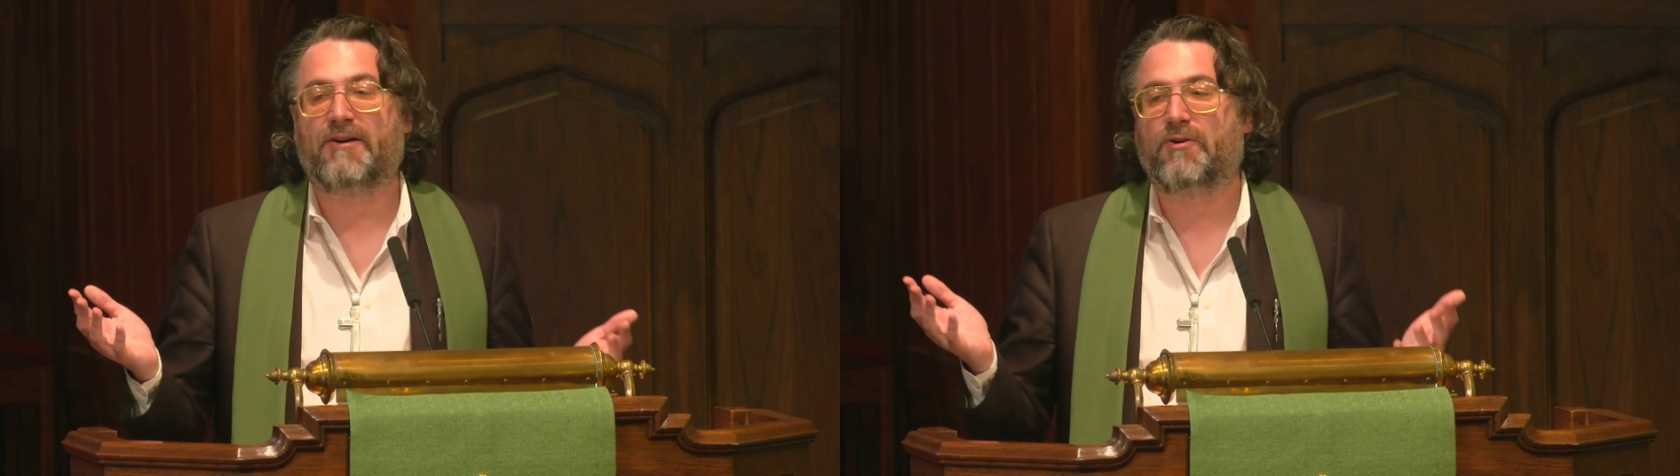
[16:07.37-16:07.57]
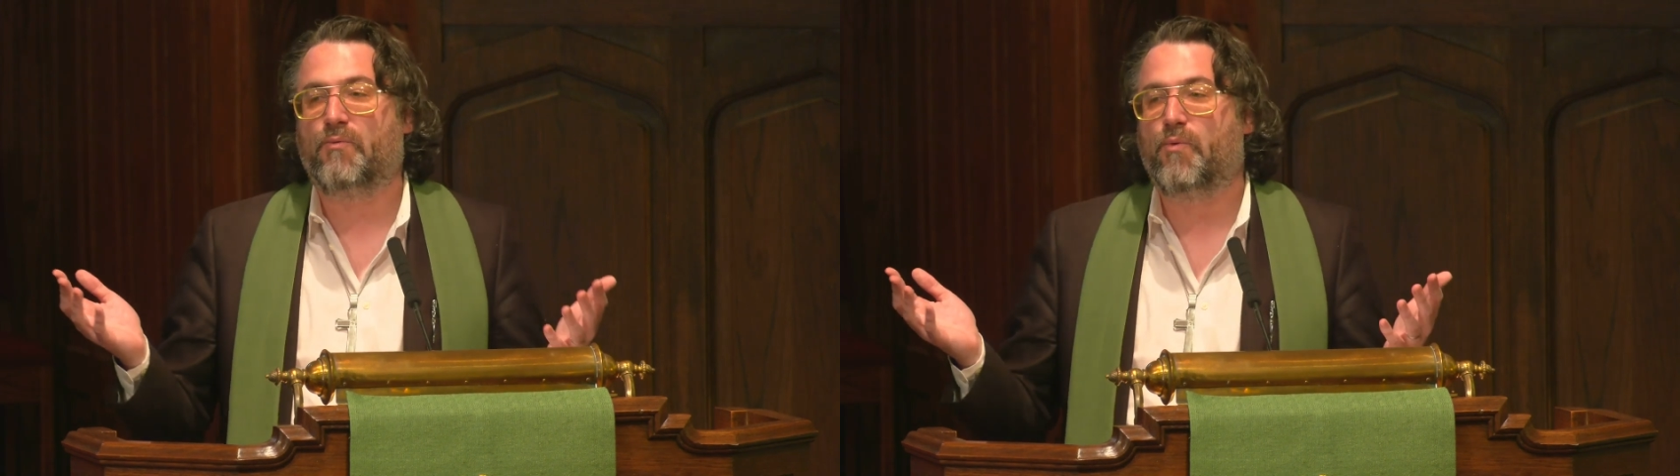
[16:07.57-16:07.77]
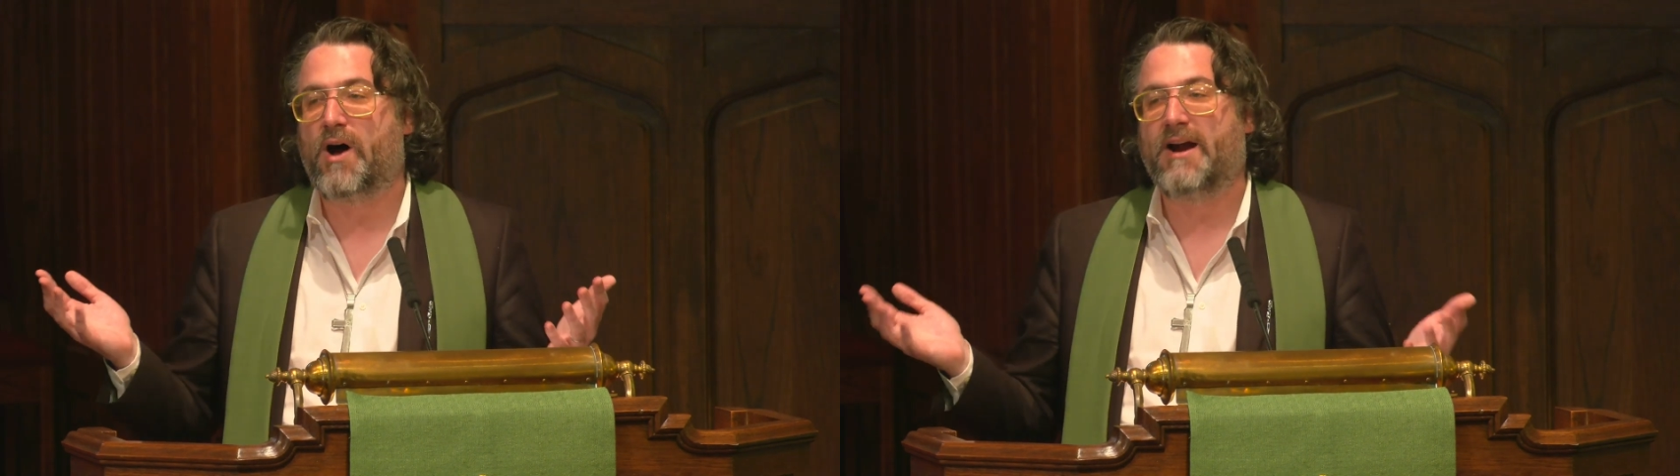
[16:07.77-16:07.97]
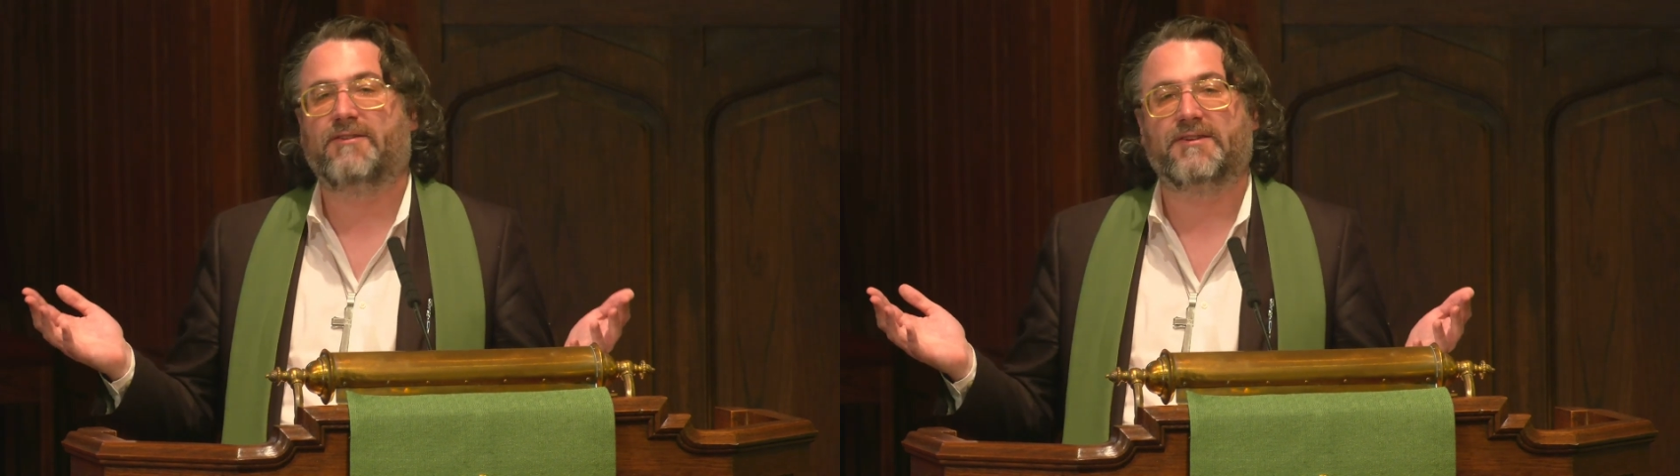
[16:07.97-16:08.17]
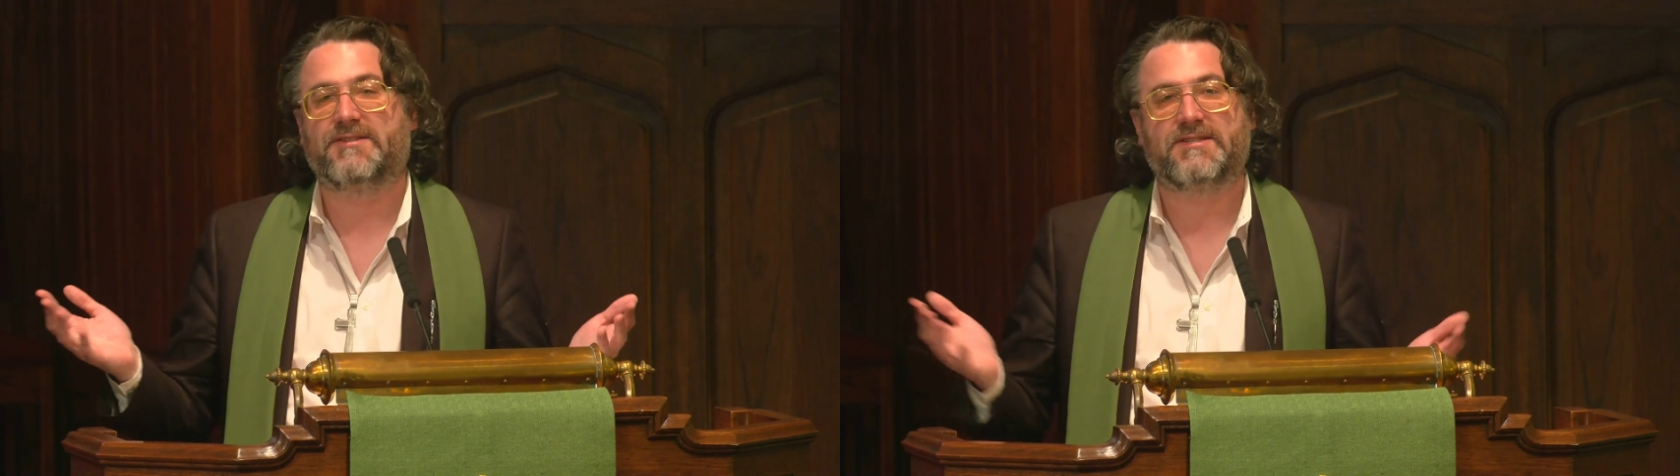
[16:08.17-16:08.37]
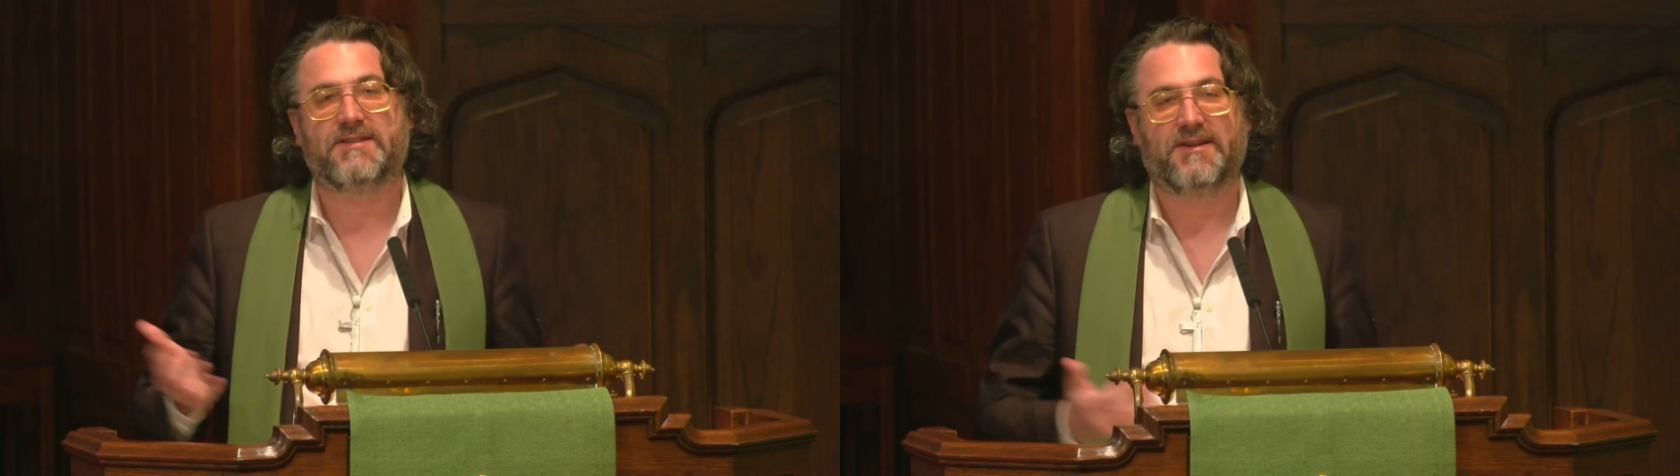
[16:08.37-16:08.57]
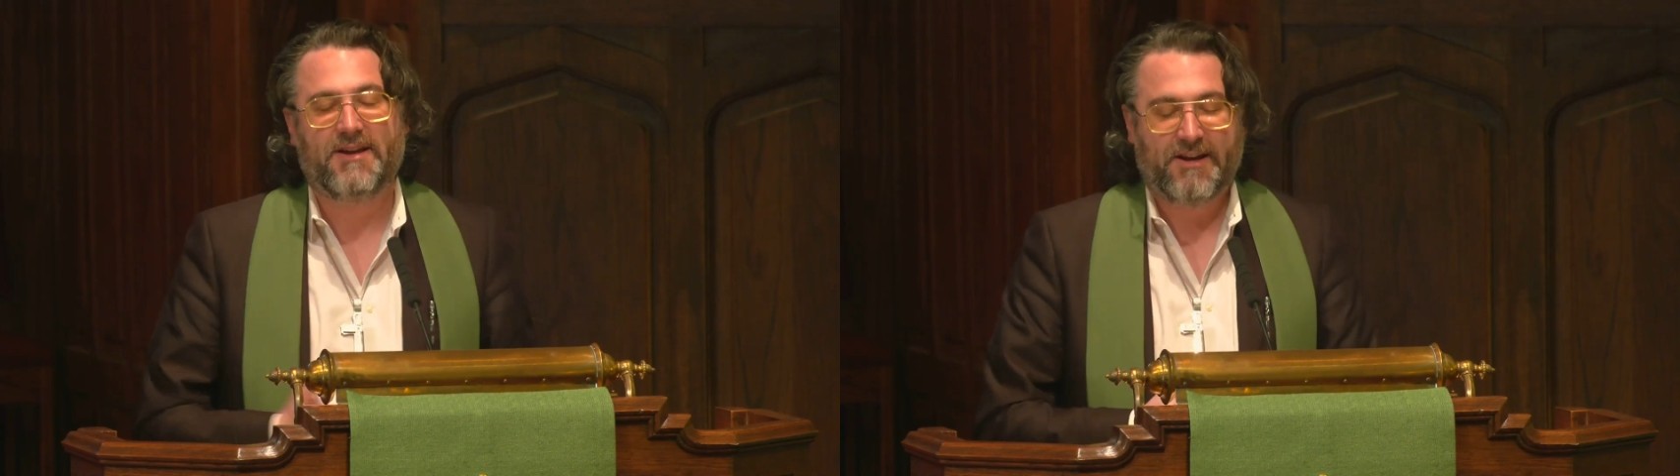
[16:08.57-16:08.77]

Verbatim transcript: our wildest